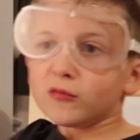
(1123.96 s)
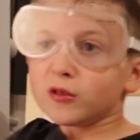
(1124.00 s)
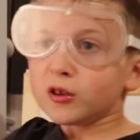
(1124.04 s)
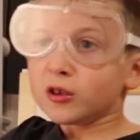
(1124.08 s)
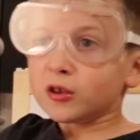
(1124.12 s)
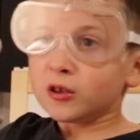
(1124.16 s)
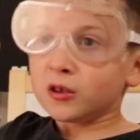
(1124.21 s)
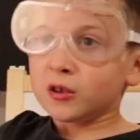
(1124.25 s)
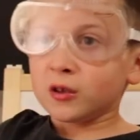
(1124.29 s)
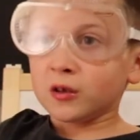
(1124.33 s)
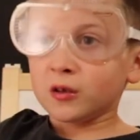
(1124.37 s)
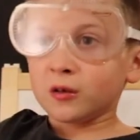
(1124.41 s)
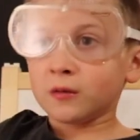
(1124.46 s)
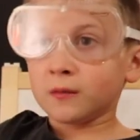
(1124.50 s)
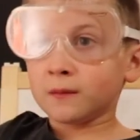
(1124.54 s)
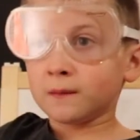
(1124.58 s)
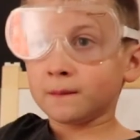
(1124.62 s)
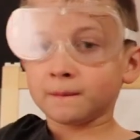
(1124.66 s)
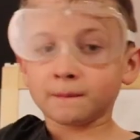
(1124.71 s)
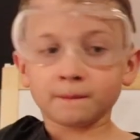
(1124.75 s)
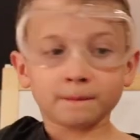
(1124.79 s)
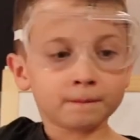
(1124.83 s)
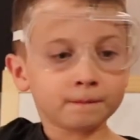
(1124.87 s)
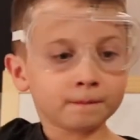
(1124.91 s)
It needs to be,
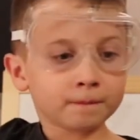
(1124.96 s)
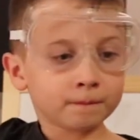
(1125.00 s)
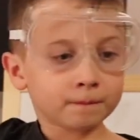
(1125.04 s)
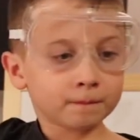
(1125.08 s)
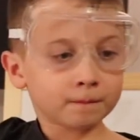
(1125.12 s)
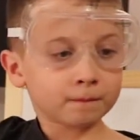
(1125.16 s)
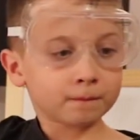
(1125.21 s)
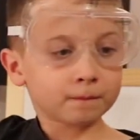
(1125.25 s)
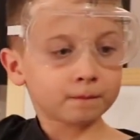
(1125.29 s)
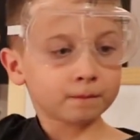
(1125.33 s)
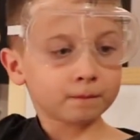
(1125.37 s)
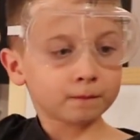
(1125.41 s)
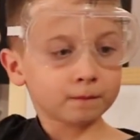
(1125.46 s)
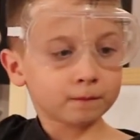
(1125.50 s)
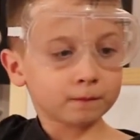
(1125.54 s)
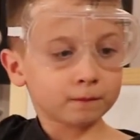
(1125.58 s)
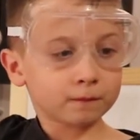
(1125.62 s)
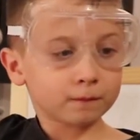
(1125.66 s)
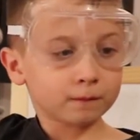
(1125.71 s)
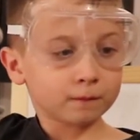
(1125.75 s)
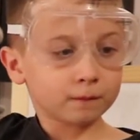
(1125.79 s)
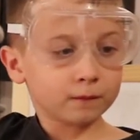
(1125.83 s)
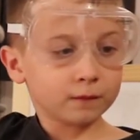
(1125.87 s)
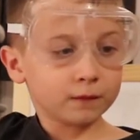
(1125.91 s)
see, more kind of
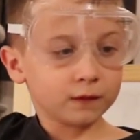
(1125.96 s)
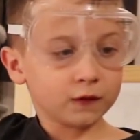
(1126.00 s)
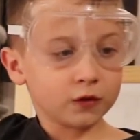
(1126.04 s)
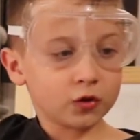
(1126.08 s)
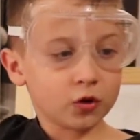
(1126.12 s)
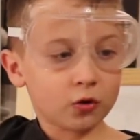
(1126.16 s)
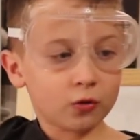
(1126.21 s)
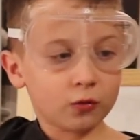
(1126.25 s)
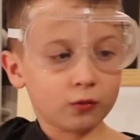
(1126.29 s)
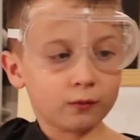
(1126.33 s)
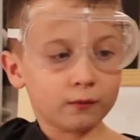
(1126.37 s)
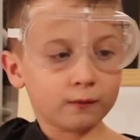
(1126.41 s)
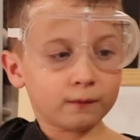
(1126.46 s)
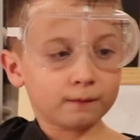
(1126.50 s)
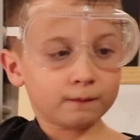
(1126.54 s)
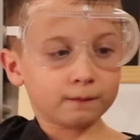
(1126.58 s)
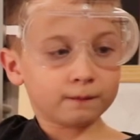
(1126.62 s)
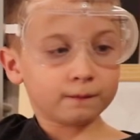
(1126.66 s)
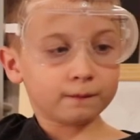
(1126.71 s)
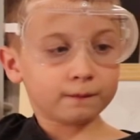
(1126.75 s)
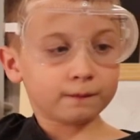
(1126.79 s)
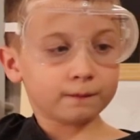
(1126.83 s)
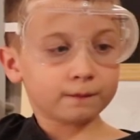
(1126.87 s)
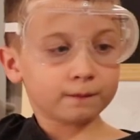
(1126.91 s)
like doughy like
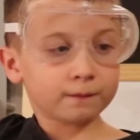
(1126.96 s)
that.